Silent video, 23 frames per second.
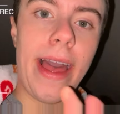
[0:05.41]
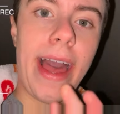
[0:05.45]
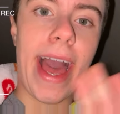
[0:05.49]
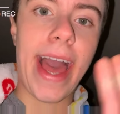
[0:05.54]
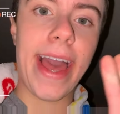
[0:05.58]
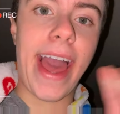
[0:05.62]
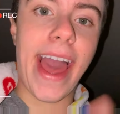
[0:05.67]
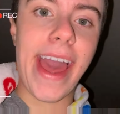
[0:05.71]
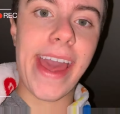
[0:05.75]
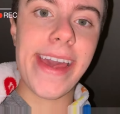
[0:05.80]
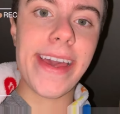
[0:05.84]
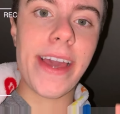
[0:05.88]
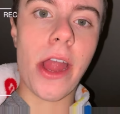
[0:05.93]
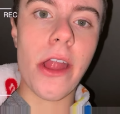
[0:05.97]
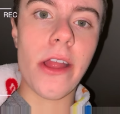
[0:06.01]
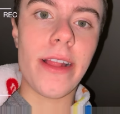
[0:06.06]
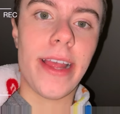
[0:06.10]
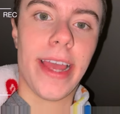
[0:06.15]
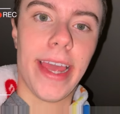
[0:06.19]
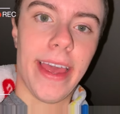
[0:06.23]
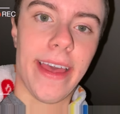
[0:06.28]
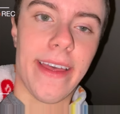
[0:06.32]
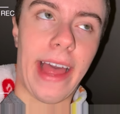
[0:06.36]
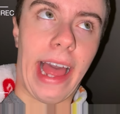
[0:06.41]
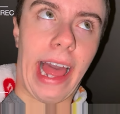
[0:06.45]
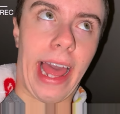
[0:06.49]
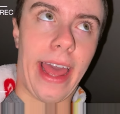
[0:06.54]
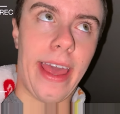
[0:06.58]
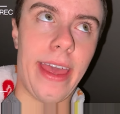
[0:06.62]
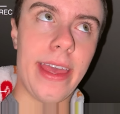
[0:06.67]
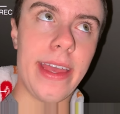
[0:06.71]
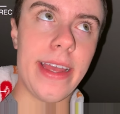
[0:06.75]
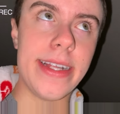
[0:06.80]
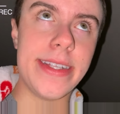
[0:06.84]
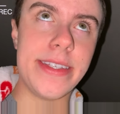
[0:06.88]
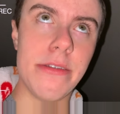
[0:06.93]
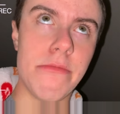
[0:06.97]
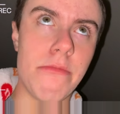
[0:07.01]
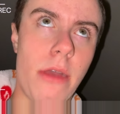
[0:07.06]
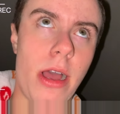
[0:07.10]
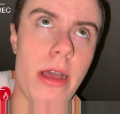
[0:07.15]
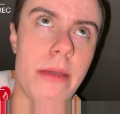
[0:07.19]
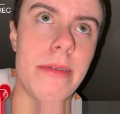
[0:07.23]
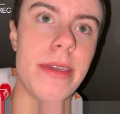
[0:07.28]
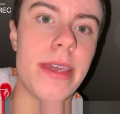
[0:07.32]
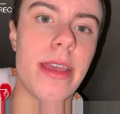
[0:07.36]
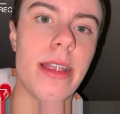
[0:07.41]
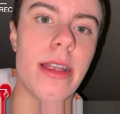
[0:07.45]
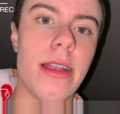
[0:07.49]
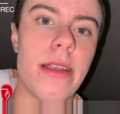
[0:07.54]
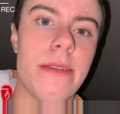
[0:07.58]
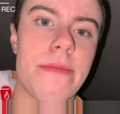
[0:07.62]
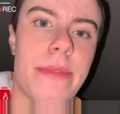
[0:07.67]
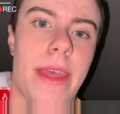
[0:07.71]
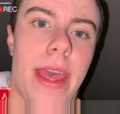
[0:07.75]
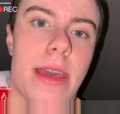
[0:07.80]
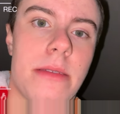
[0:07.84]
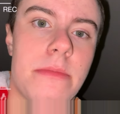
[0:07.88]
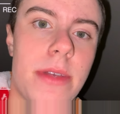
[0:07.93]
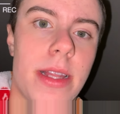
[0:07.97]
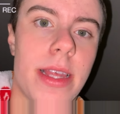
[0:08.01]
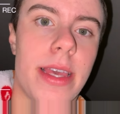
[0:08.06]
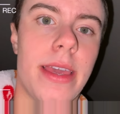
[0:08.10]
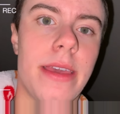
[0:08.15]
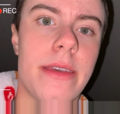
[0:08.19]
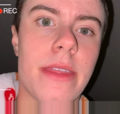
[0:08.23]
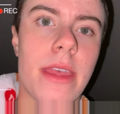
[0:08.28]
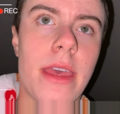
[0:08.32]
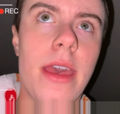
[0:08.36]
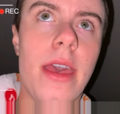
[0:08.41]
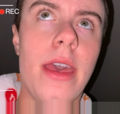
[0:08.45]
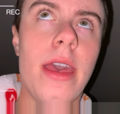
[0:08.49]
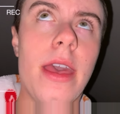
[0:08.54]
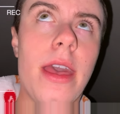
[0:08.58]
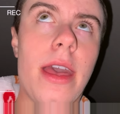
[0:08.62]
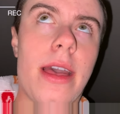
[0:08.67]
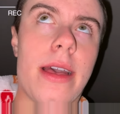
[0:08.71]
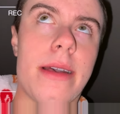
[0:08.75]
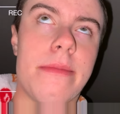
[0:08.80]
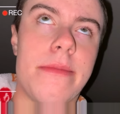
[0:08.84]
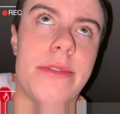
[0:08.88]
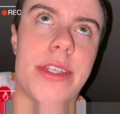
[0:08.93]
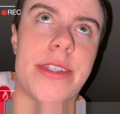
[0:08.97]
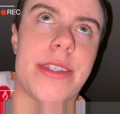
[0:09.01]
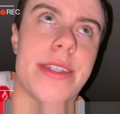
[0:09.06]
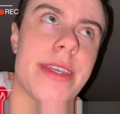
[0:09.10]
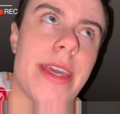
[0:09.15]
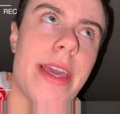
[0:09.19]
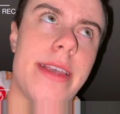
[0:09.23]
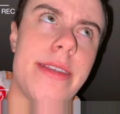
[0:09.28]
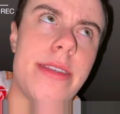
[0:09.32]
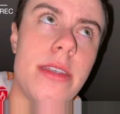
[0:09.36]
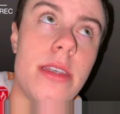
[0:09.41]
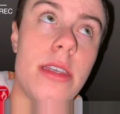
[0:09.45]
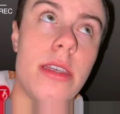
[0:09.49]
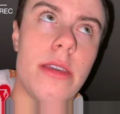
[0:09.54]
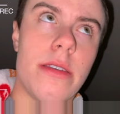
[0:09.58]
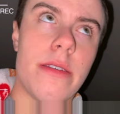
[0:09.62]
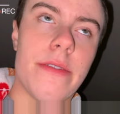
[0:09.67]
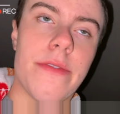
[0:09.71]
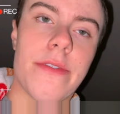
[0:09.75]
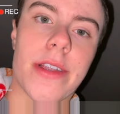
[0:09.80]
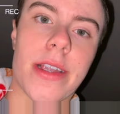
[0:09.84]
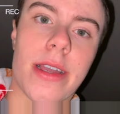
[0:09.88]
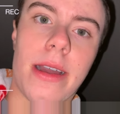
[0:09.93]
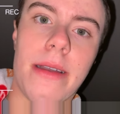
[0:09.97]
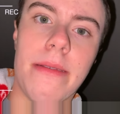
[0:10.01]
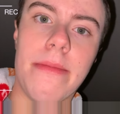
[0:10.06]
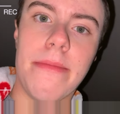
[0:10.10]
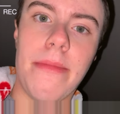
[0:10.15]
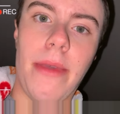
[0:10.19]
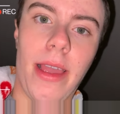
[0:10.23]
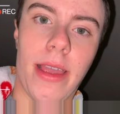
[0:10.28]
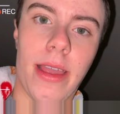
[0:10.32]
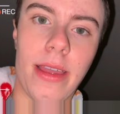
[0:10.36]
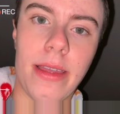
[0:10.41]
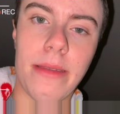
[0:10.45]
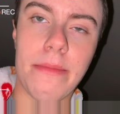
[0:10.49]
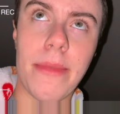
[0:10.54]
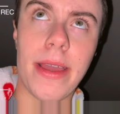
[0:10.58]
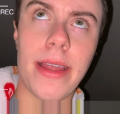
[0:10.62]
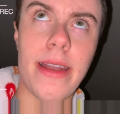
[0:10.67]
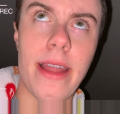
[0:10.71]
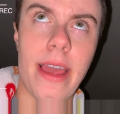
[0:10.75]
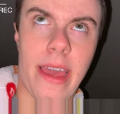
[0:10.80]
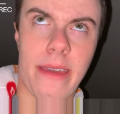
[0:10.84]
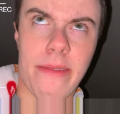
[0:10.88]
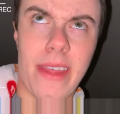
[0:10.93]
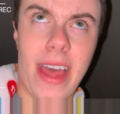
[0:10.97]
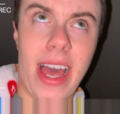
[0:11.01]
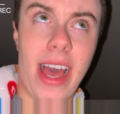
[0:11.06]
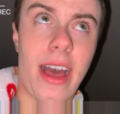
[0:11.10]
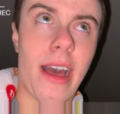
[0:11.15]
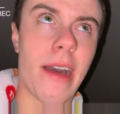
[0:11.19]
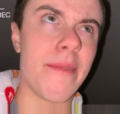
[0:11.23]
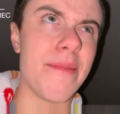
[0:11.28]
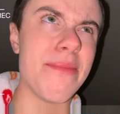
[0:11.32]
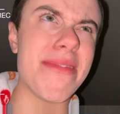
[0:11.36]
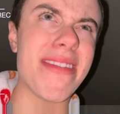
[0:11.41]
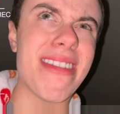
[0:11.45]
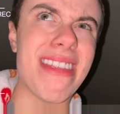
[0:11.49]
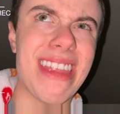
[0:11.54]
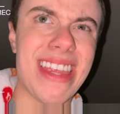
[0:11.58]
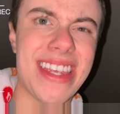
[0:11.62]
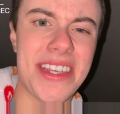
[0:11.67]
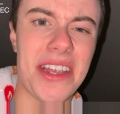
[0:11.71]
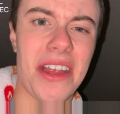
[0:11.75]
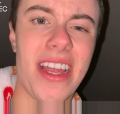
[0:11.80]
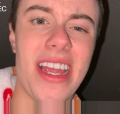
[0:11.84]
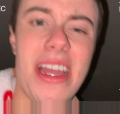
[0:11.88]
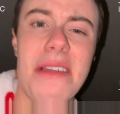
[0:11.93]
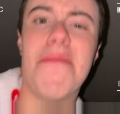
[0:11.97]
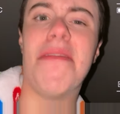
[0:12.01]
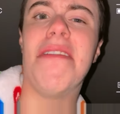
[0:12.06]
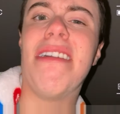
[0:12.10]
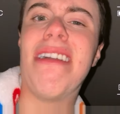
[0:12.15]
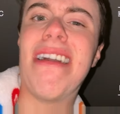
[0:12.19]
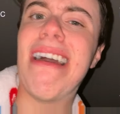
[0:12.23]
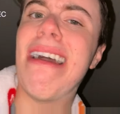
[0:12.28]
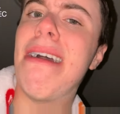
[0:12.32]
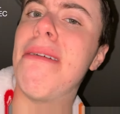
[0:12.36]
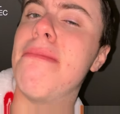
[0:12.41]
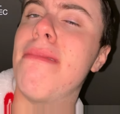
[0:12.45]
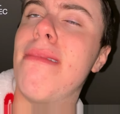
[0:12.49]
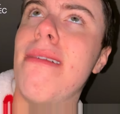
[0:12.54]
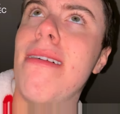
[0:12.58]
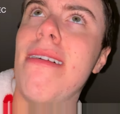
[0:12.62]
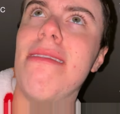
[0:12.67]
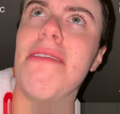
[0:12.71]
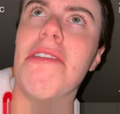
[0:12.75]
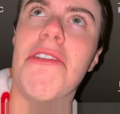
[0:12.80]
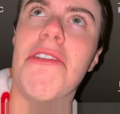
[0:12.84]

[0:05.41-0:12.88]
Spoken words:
Hi, Carly. Hi, it's your mom here, Emily. Just in case you forgot my name. Sorry, I'm a little